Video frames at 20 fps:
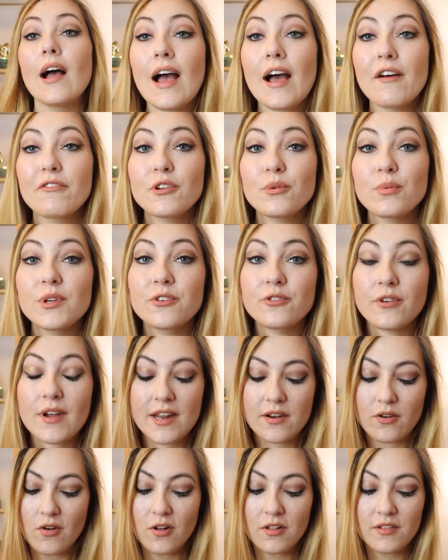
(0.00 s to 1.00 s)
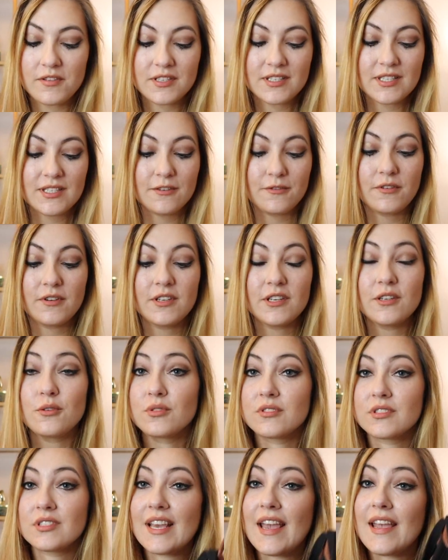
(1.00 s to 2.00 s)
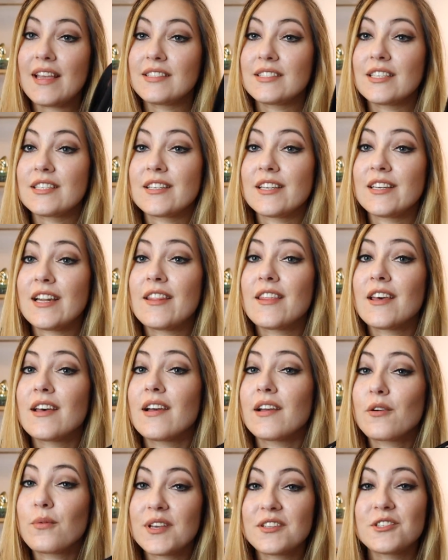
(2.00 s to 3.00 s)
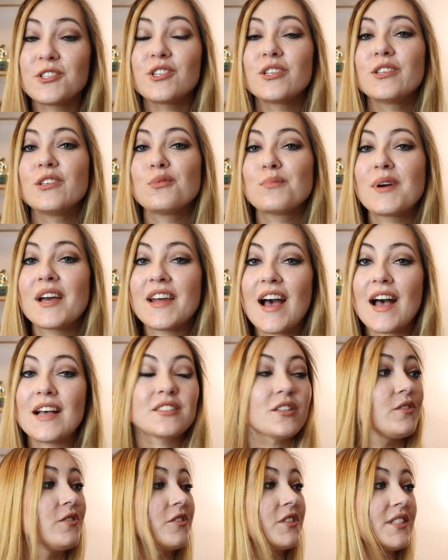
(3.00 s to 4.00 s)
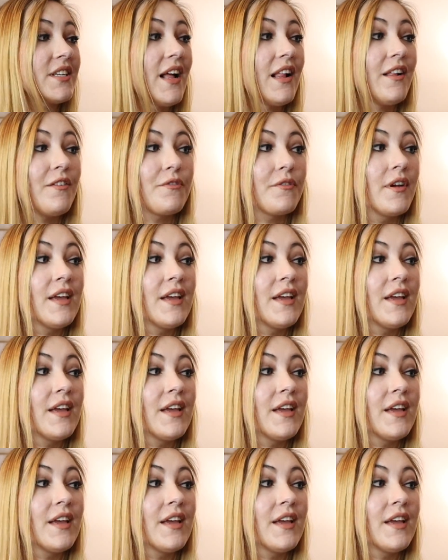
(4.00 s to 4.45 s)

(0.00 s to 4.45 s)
after we tried all these different use cases, another question you might ask yourself